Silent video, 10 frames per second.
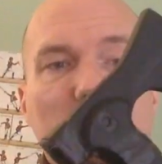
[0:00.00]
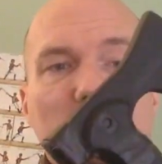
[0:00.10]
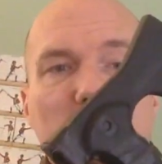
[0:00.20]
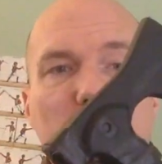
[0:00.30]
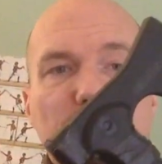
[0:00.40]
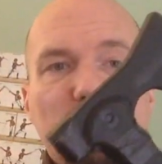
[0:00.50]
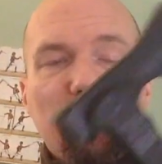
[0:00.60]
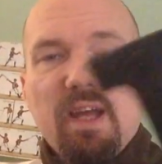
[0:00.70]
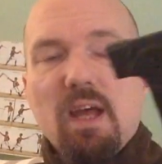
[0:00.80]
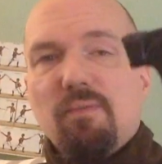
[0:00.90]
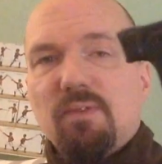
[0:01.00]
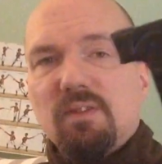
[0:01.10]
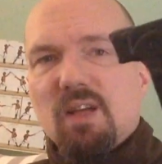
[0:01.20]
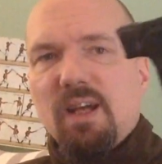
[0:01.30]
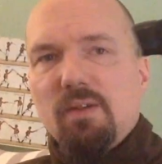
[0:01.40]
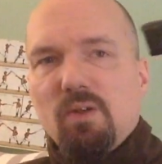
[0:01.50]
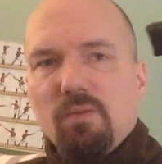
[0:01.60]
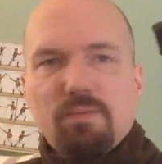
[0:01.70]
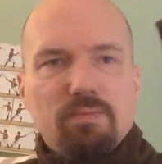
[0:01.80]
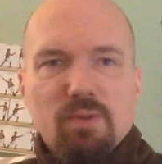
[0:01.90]
So they have this kind
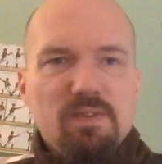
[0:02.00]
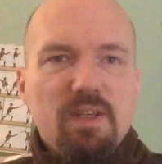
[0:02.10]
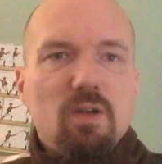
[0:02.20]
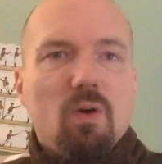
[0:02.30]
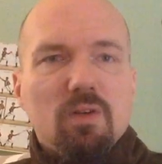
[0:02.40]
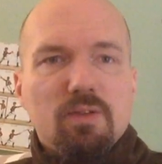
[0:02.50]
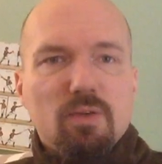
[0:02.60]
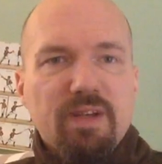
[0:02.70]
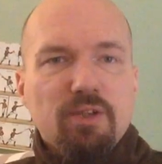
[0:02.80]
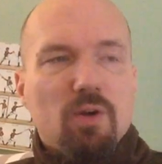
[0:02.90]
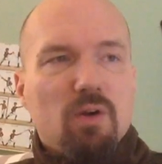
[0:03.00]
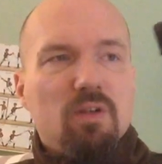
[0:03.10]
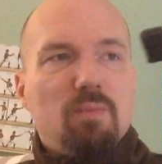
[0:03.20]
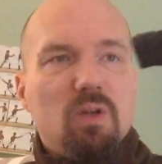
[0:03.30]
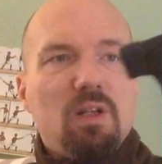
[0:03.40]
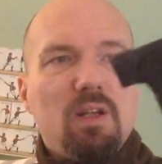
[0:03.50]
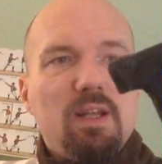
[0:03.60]
of what they call a trench hawk model,